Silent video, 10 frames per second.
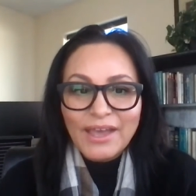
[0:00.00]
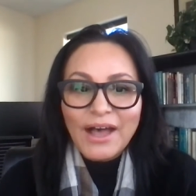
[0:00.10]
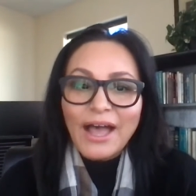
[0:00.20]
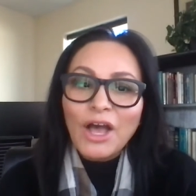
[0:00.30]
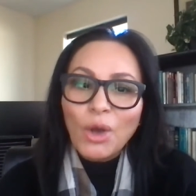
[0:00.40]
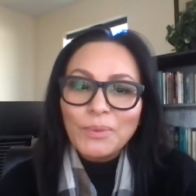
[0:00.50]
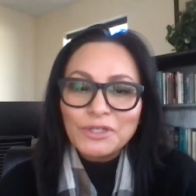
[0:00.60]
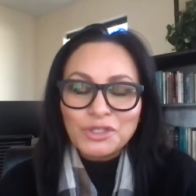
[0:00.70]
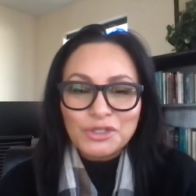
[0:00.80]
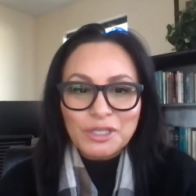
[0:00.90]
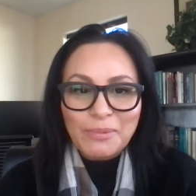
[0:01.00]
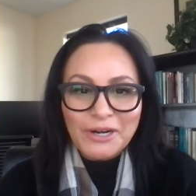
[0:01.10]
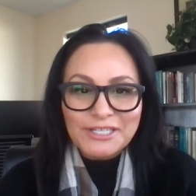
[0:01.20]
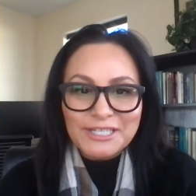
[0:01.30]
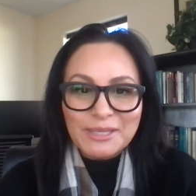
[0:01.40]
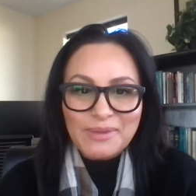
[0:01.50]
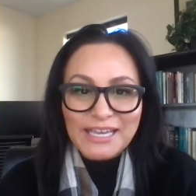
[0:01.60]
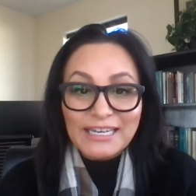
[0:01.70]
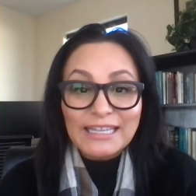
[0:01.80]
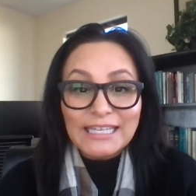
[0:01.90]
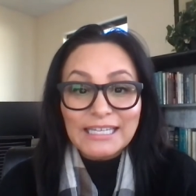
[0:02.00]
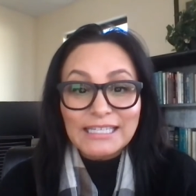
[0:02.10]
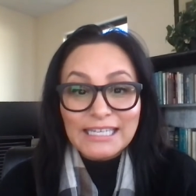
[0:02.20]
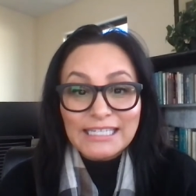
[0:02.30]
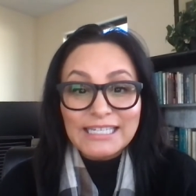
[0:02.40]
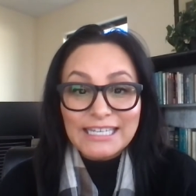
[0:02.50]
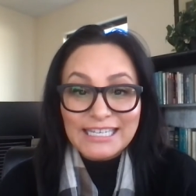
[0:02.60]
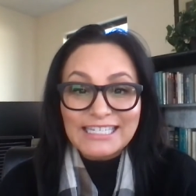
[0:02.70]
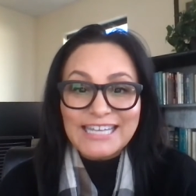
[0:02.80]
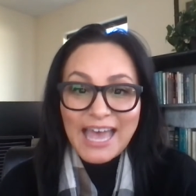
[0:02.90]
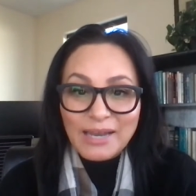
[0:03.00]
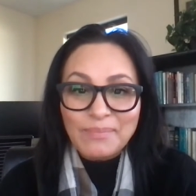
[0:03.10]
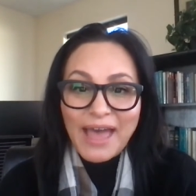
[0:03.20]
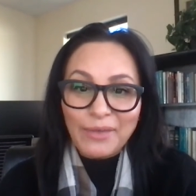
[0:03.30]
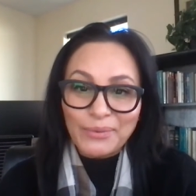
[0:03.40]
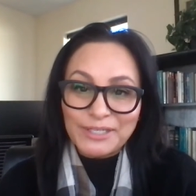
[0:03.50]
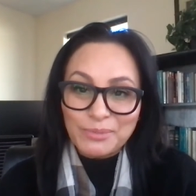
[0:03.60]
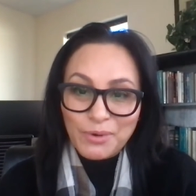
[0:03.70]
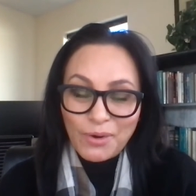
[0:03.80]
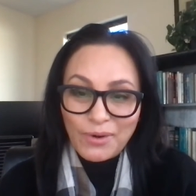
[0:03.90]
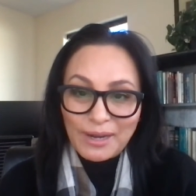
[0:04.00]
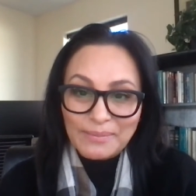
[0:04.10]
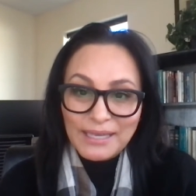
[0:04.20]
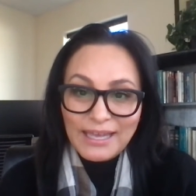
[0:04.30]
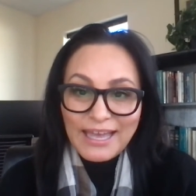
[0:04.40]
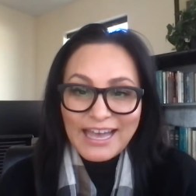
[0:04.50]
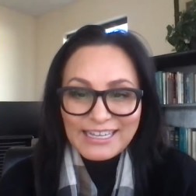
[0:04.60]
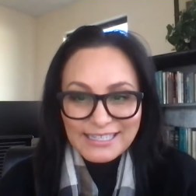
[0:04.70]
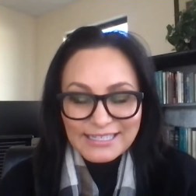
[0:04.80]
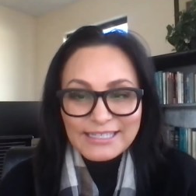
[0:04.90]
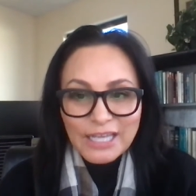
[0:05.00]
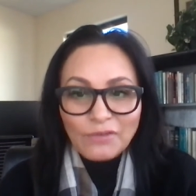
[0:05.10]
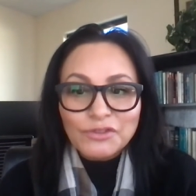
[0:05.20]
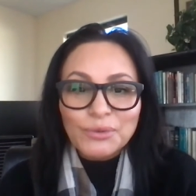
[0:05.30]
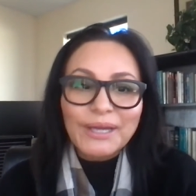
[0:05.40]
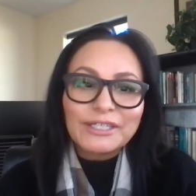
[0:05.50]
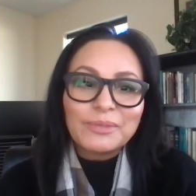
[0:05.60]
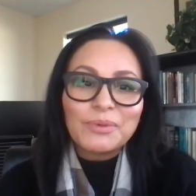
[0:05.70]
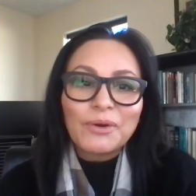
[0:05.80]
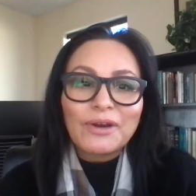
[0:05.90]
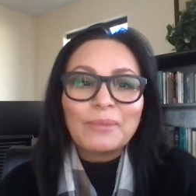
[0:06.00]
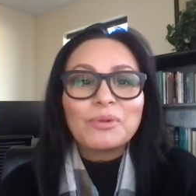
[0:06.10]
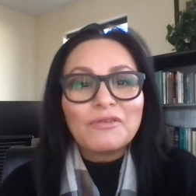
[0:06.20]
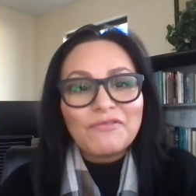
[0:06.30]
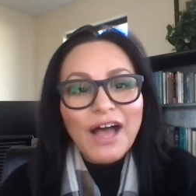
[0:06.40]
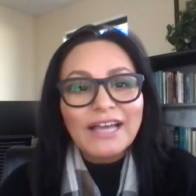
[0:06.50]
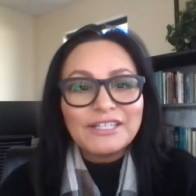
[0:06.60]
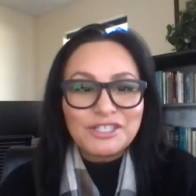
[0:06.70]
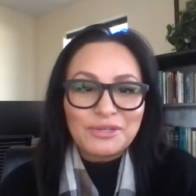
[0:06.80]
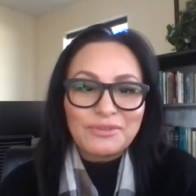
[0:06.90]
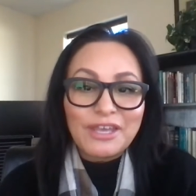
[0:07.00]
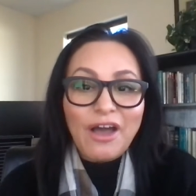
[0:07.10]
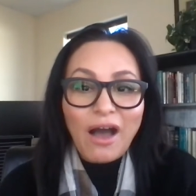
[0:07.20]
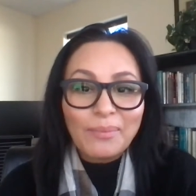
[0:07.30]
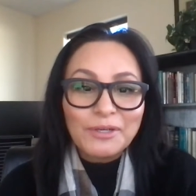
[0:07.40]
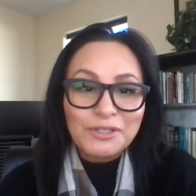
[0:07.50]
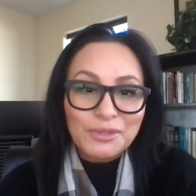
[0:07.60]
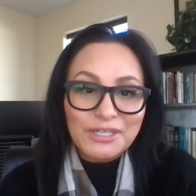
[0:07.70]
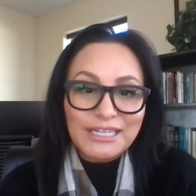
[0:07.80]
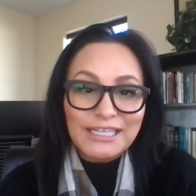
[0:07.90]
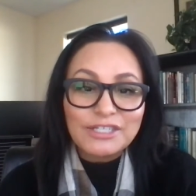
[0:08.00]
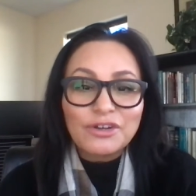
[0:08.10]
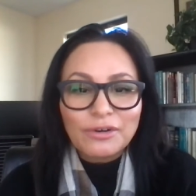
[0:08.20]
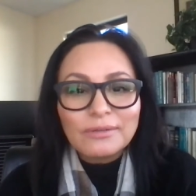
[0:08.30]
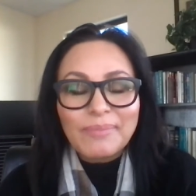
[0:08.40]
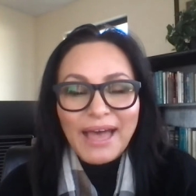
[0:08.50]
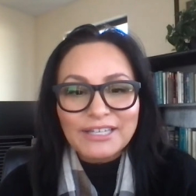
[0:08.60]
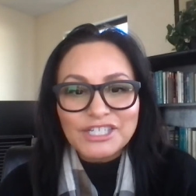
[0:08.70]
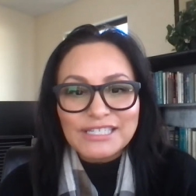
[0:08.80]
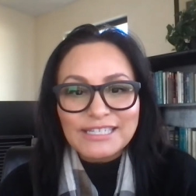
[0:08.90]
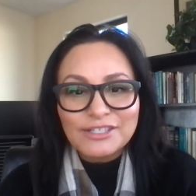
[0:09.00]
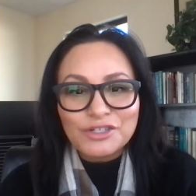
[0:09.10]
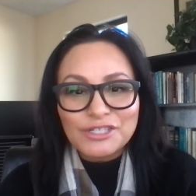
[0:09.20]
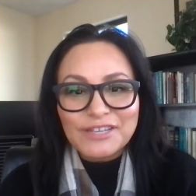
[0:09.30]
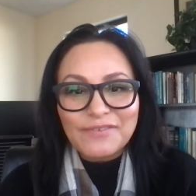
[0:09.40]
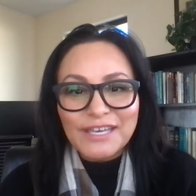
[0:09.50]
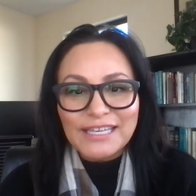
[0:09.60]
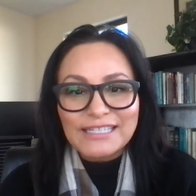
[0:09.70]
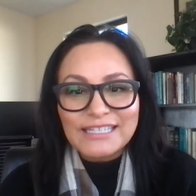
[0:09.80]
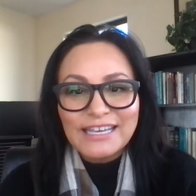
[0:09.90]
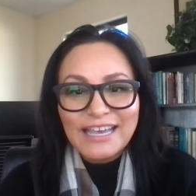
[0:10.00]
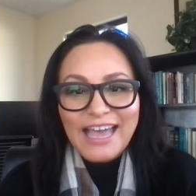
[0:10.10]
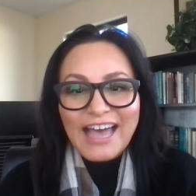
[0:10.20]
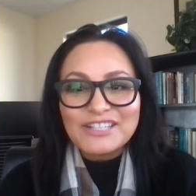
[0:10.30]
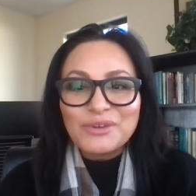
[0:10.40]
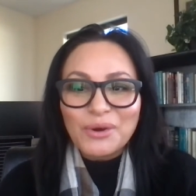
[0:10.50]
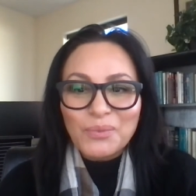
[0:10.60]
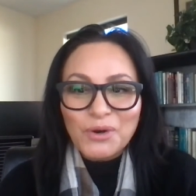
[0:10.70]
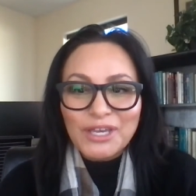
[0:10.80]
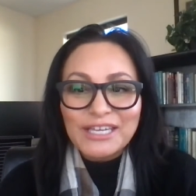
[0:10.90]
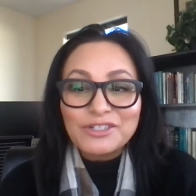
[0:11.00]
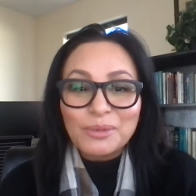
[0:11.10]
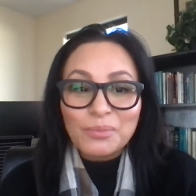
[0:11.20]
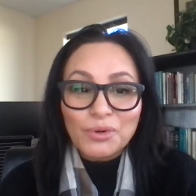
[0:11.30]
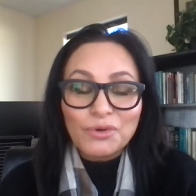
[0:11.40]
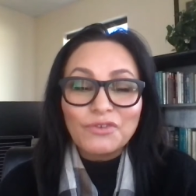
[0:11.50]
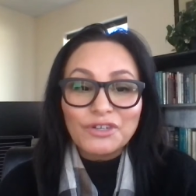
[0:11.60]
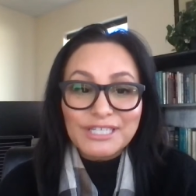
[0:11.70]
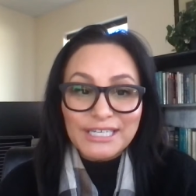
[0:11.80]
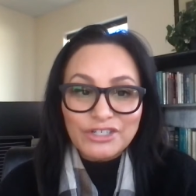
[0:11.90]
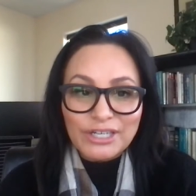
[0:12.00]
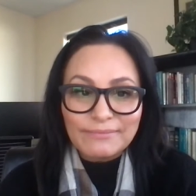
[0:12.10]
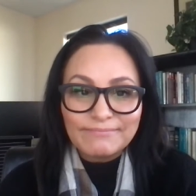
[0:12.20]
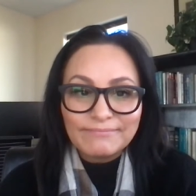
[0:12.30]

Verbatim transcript: I hope you choose to participate in the ETE 10 Pathways program, as this self directed program provides you the opportunity to earn badges and certificates as you are working to improve your teaching.